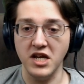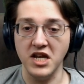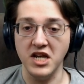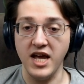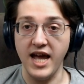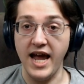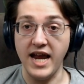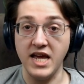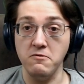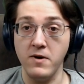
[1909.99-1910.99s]
in
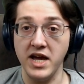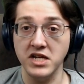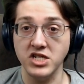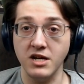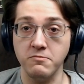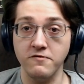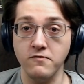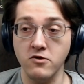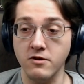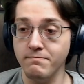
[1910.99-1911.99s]
any way, shape, or
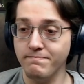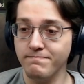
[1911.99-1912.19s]
form.